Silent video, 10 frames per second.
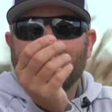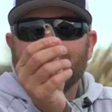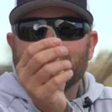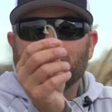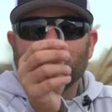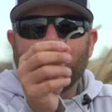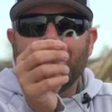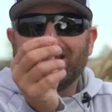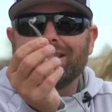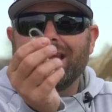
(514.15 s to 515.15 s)
swim
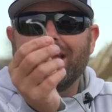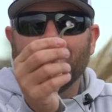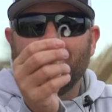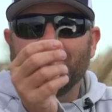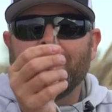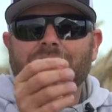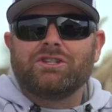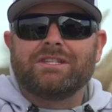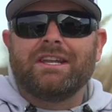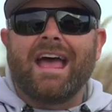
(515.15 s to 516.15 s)
bait tail on there is
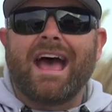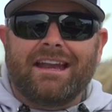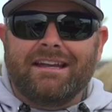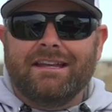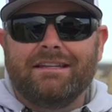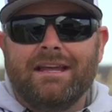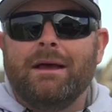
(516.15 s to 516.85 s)
just an added